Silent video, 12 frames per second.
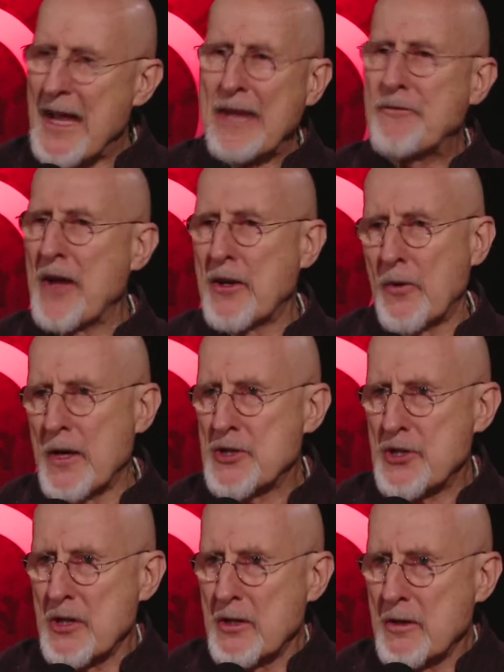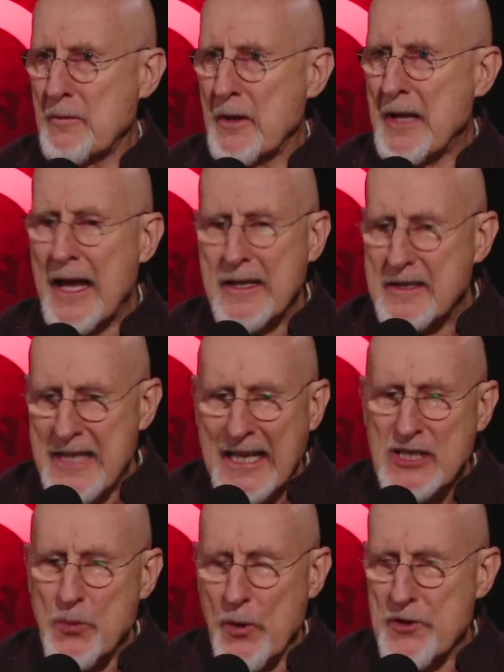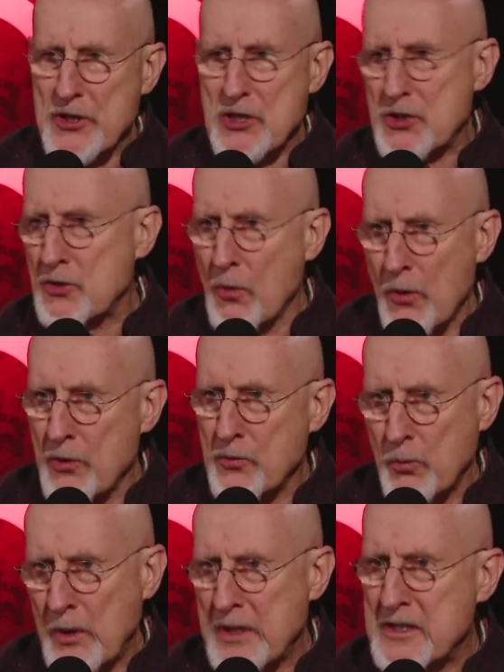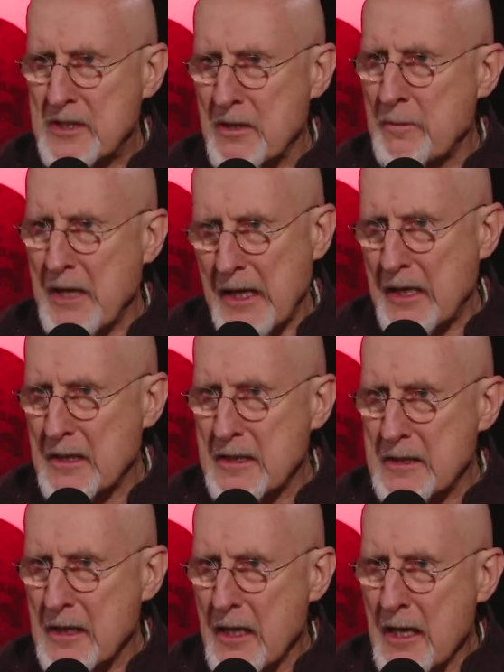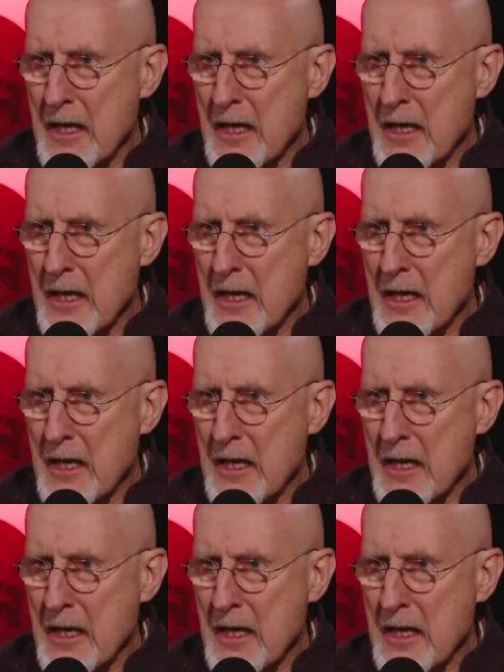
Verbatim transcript: that veneration that that's where the stored wisdom is,